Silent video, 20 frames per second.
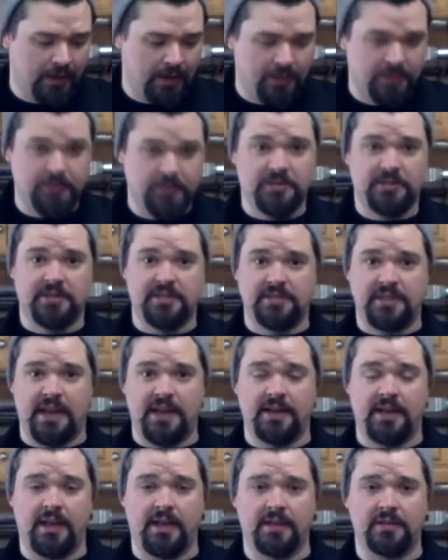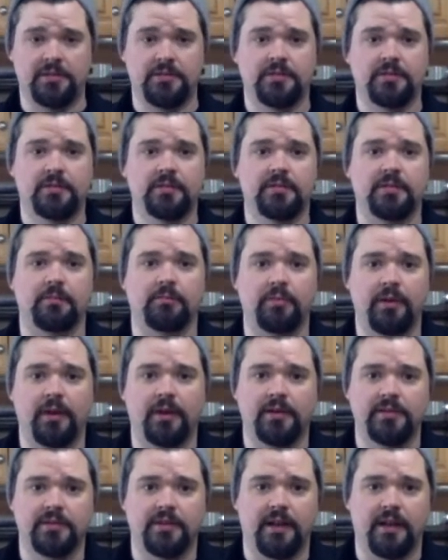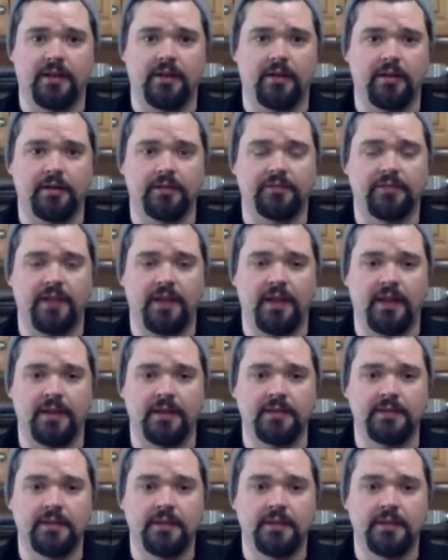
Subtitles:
Especially this day and age, some products are kind of hard to find.